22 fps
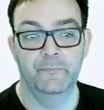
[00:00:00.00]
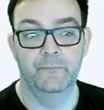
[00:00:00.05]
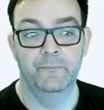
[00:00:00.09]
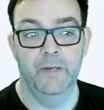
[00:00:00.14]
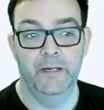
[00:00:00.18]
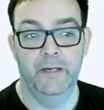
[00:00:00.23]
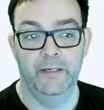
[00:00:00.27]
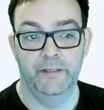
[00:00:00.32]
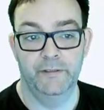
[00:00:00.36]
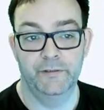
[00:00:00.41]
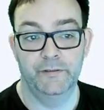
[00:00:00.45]

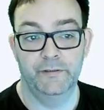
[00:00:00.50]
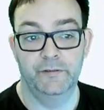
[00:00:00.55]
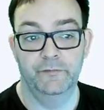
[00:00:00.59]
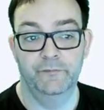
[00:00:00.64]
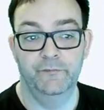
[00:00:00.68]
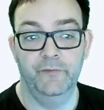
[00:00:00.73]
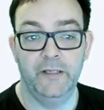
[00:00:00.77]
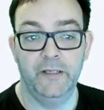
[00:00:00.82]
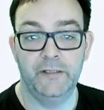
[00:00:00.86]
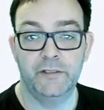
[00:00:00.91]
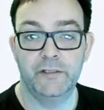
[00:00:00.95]
managed to
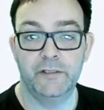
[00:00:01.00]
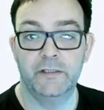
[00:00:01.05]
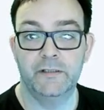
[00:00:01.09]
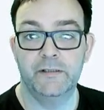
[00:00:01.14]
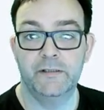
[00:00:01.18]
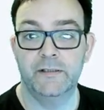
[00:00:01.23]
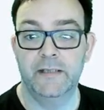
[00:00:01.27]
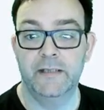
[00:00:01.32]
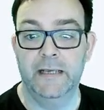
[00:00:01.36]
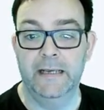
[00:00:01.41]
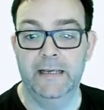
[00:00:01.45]
fetch
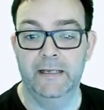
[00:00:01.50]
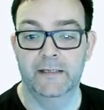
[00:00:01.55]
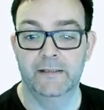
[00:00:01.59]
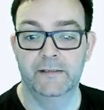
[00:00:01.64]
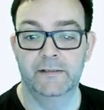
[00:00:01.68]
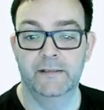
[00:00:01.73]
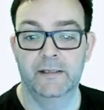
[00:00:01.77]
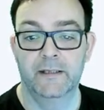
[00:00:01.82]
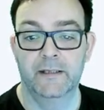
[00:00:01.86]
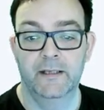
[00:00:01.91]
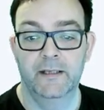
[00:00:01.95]
it
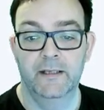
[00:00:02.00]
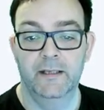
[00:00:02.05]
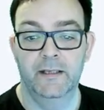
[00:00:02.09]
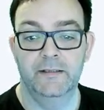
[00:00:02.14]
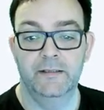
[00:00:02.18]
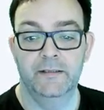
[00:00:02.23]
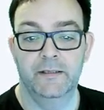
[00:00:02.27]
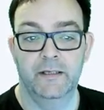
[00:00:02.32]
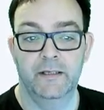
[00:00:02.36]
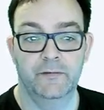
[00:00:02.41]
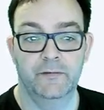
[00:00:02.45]
and is now